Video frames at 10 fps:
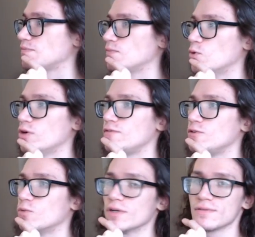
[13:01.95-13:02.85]
Or if you
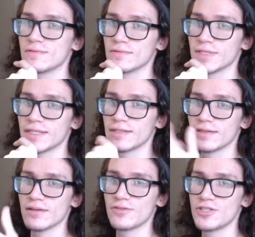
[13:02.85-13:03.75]
want like a
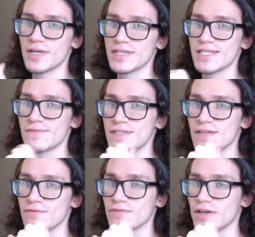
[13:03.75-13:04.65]
LGA 775